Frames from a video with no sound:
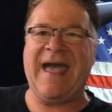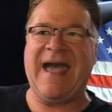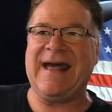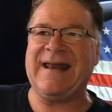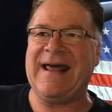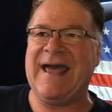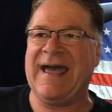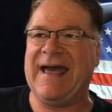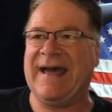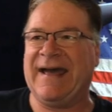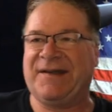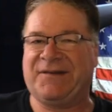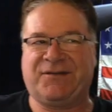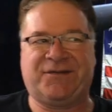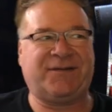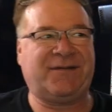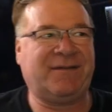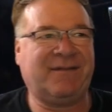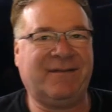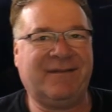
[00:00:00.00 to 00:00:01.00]
Matt
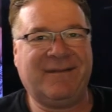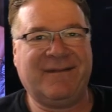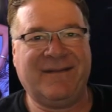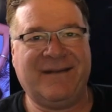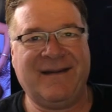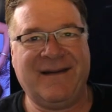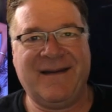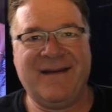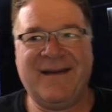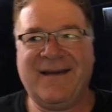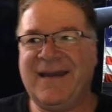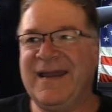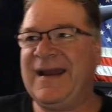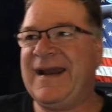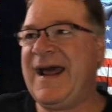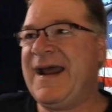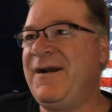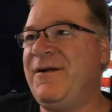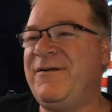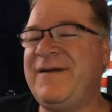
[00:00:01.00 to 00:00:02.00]
has.
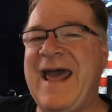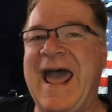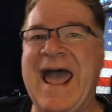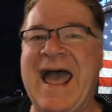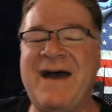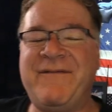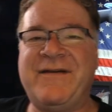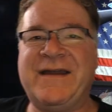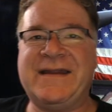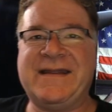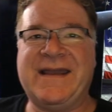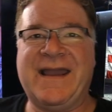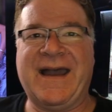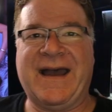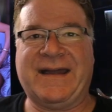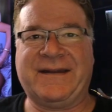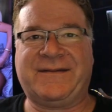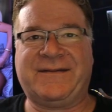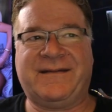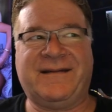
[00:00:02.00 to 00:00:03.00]
And I don't have it
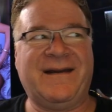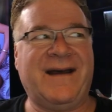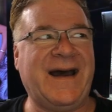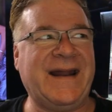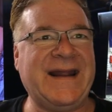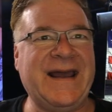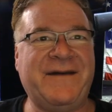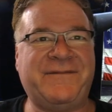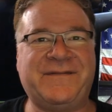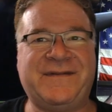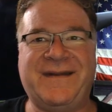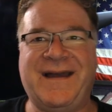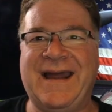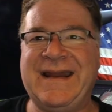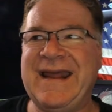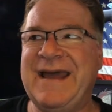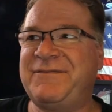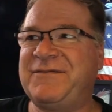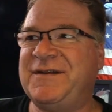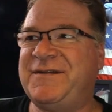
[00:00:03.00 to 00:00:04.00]
yet. I'd have
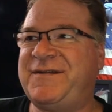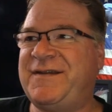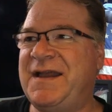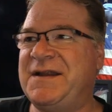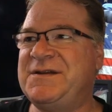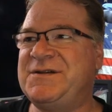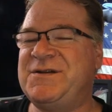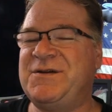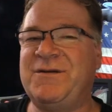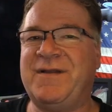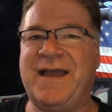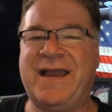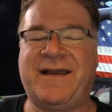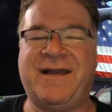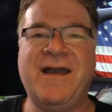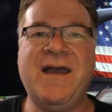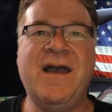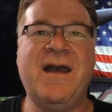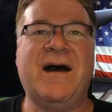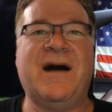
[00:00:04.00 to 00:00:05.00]
I'd have to send you
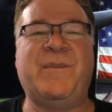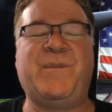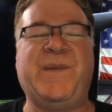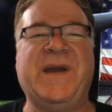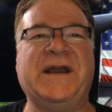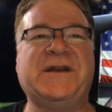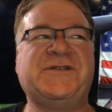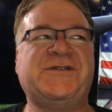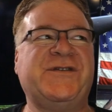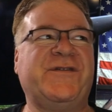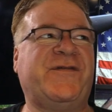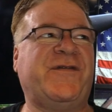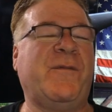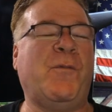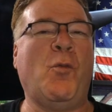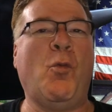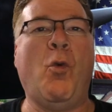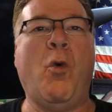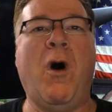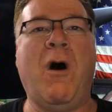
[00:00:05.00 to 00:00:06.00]
like a picture
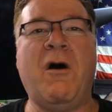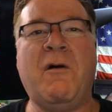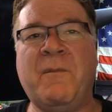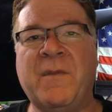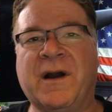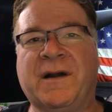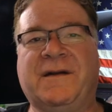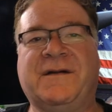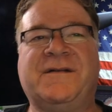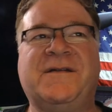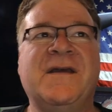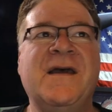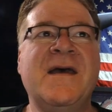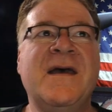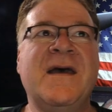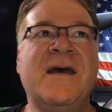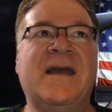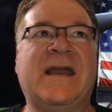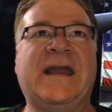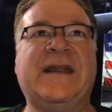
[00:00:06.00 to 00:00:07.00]
from Walmart.
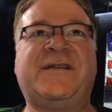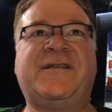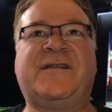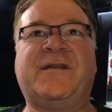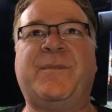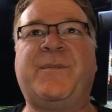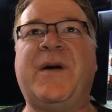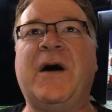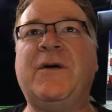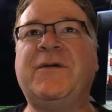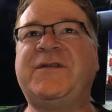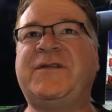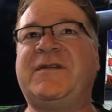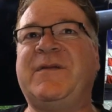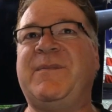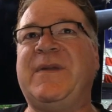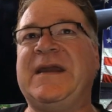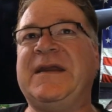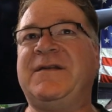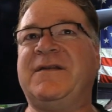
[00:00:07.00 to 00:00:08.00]
It's supposed
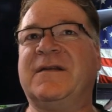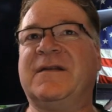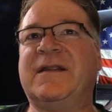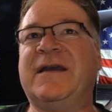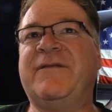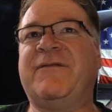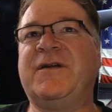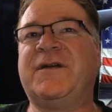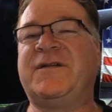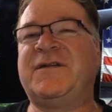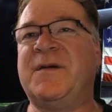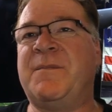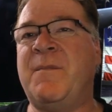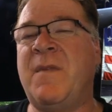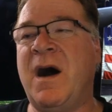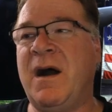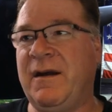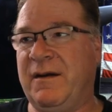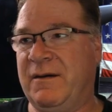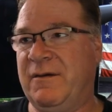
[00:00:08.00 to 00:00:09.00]
to be delivered
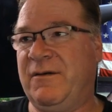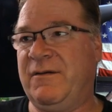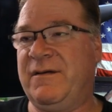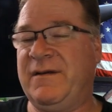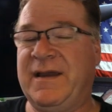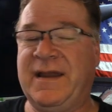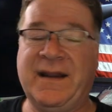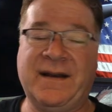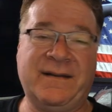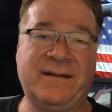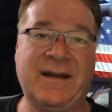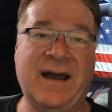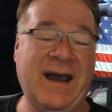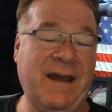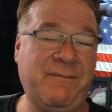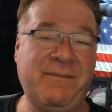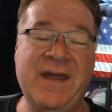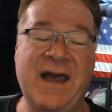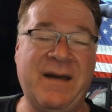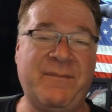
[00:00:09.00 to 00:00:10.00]
tomorrow, and
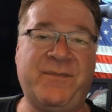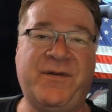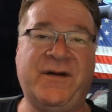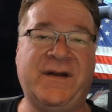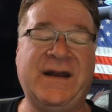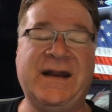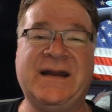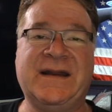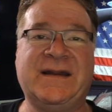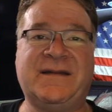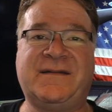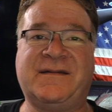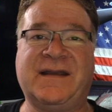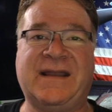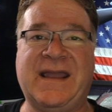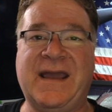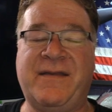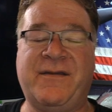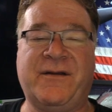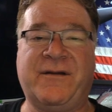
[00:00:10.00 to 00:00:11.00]
I'm not putting it
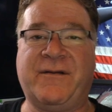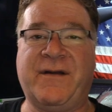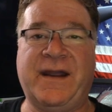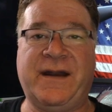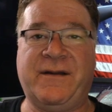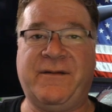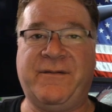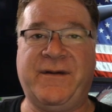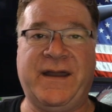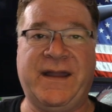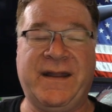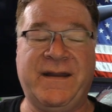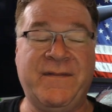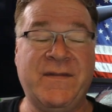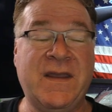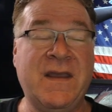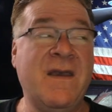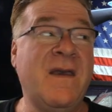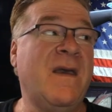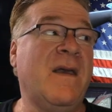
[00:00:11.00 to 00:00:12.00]
together right away.
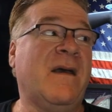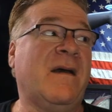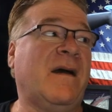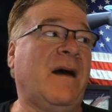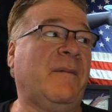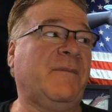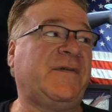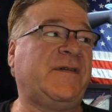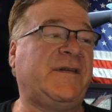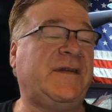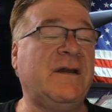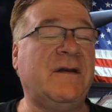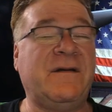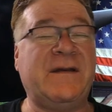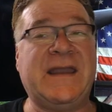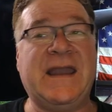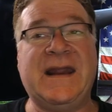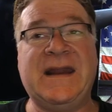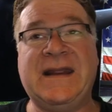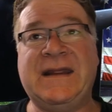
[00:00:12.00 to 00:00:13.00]
I'm
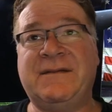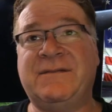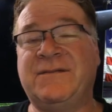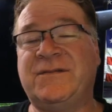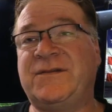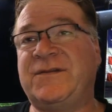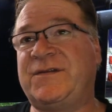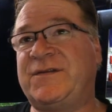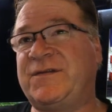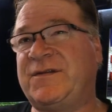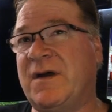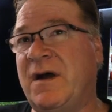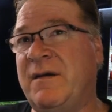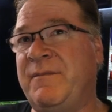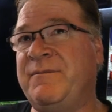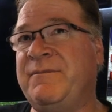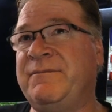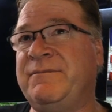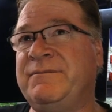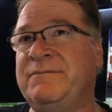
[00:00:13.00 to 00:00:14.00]
still getting
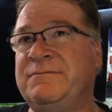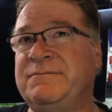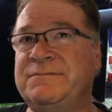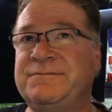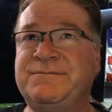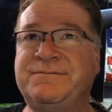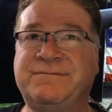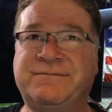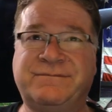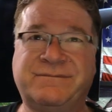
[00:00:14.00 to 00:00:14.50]
some